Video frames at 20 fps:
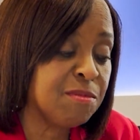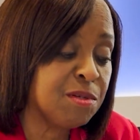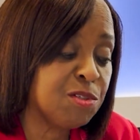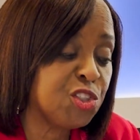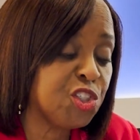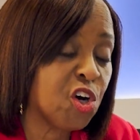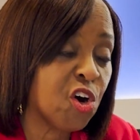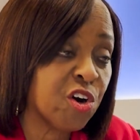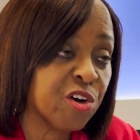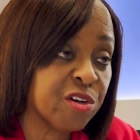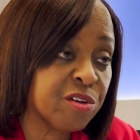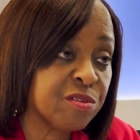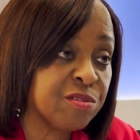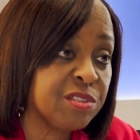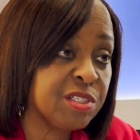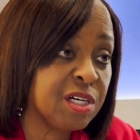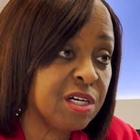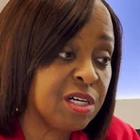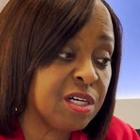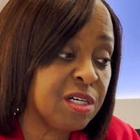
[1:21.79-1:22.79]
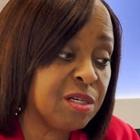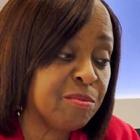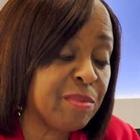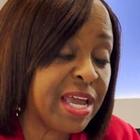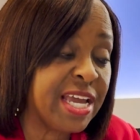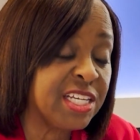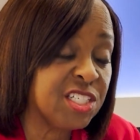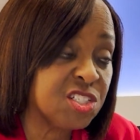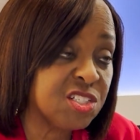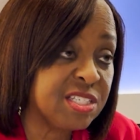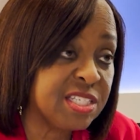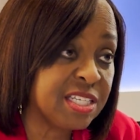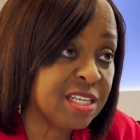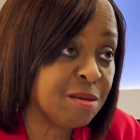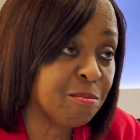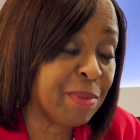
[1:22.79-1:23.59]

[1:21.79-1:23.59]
chartered agency